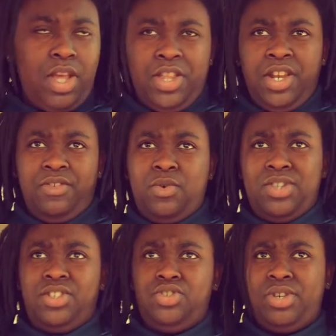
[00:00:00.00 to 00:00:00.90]
And of
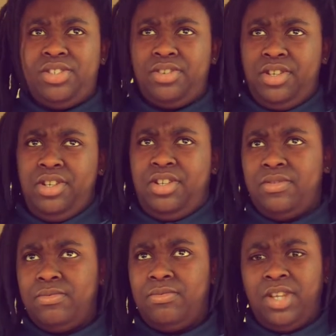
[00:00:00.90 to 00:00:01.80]
course their drinks are good,
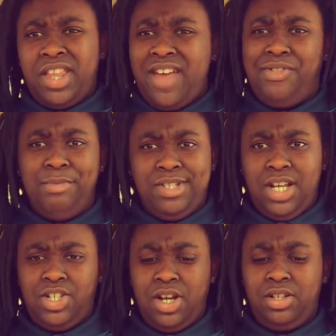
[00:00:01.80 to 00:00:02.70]
and they have the best
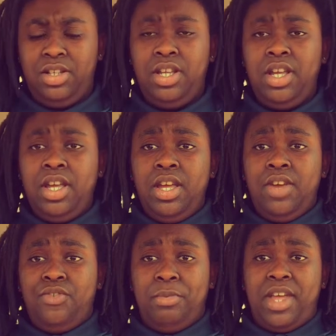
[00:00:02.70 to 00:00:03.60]
hot chocolate
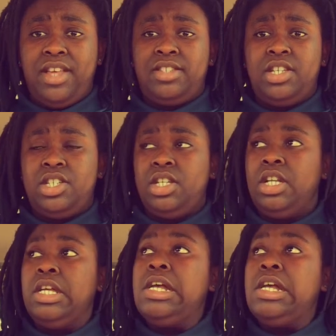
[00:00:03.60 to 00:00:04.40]
from a gas station.